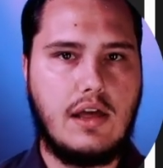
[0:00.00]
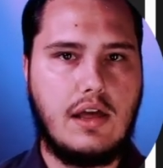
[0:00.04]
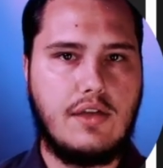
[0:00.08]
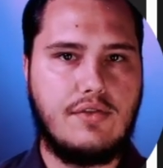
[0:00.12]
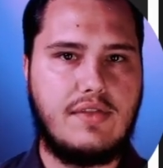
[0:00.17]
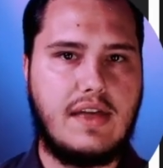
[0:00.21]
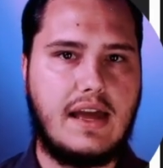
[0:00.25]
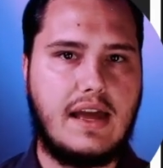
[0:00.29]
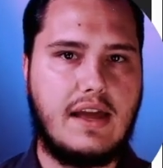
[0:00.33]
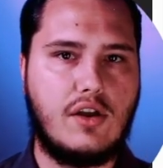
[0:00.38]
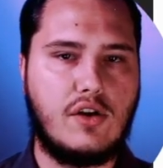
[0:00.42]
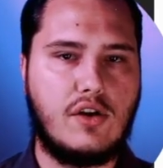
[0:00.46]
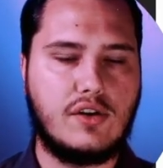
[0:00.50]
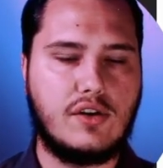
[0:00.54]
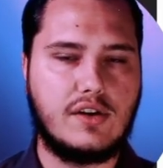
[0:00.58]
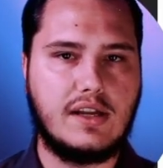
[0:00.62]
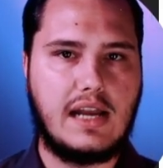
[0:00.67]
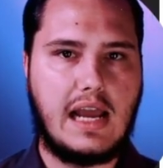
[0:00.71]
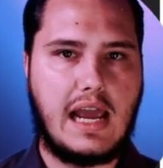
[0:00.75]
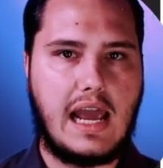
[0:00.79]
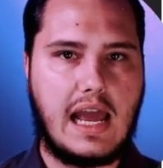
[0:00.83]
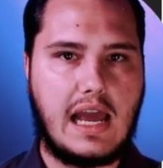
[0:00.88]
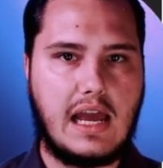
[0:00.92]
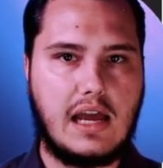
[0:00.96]
that are going
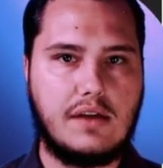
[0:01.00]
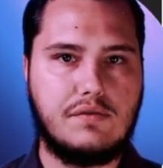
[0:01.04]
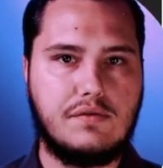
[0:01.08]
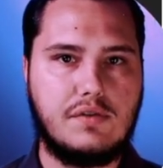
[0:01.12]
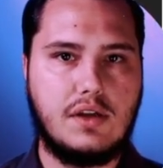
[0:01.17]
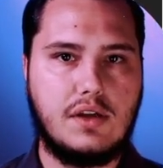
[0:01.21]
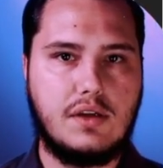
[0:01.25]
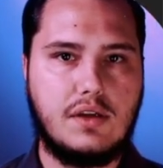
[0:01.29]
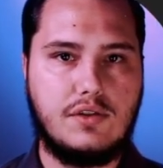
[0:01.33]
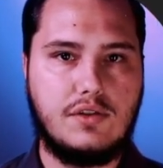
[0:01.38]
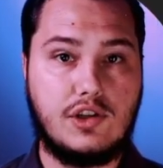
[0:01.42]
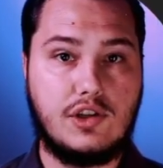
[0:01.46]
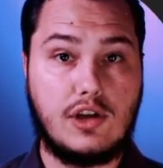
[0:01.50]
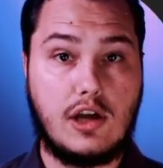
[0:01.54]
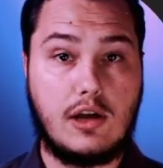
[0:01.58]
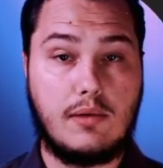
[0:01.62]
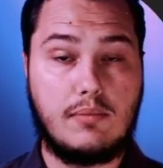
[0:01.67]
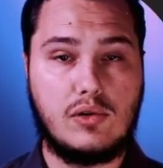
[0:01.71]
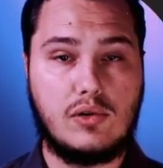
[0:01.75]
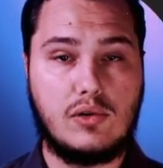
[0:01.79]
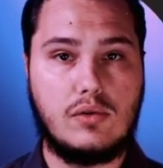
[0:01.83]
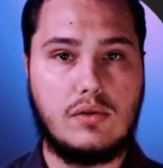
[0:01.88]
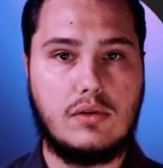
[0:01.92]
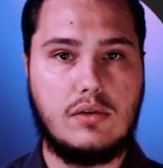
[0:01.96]
to have
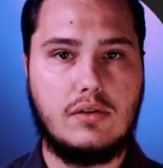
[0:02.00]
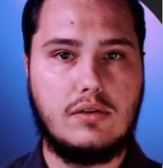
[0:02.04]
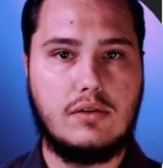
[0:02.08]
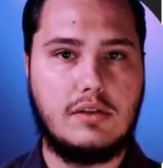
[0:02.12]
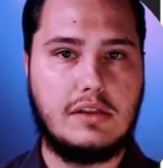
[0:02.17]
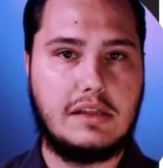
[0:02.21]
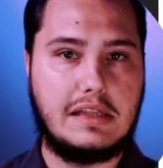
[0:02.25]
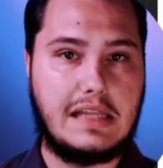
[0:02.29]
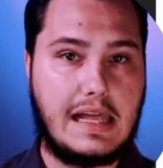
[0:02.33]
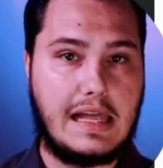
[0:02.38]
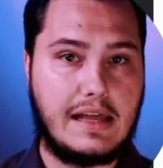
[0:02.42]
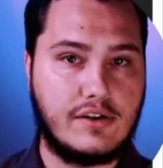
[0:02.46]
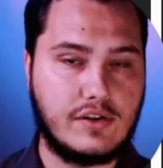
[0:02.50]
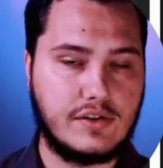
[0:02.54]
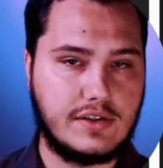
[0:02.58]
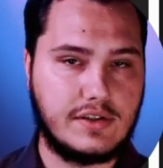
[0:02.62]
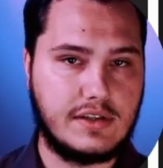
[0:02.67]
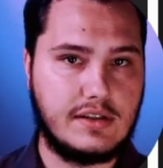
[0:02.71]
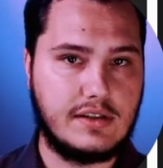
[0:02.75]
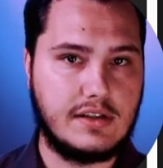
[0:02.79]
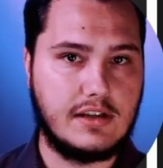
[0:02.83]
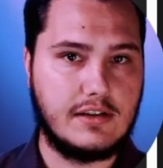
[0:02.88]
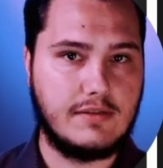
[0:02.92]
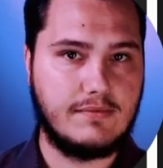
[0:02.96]
double letters
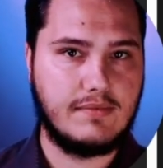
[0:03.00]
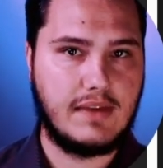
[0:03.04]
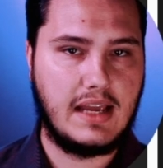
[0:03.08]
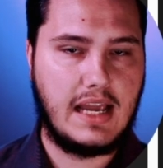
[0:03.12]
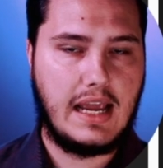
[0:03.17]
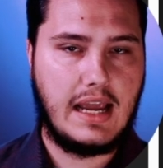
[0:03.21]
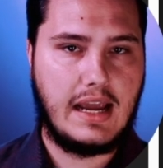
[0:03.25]
in them,